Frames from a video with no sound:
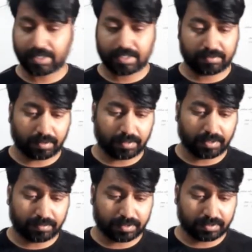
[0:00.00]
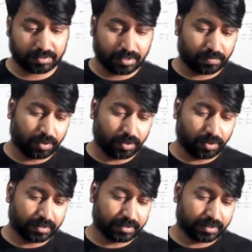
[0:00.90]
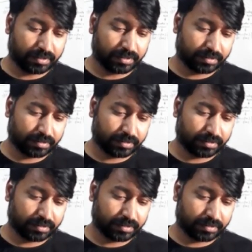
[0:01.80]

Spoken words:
formula for this. Volume percentage